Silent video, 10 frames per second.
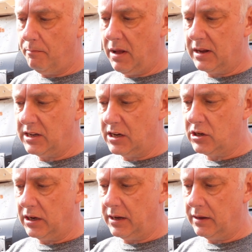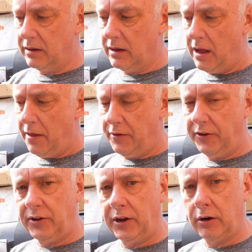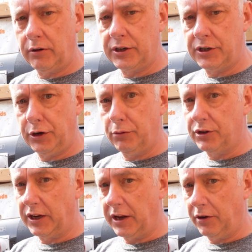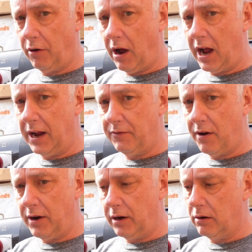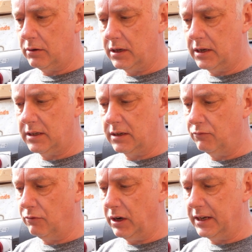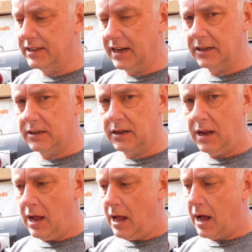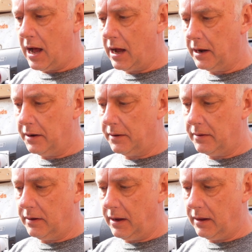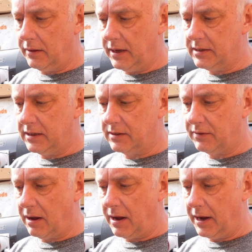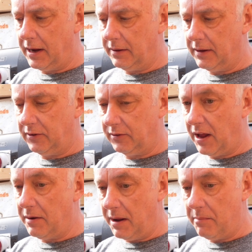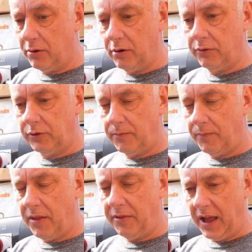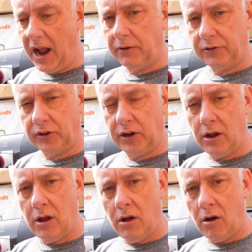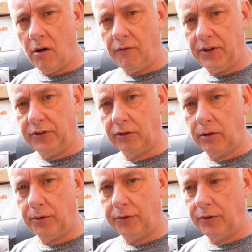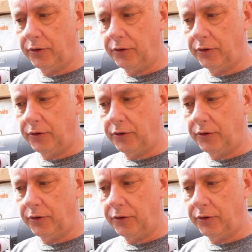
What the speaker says: Essentially, this encourages you to get your eye very close to this and really centered, and this then improves the accuracy of this solution.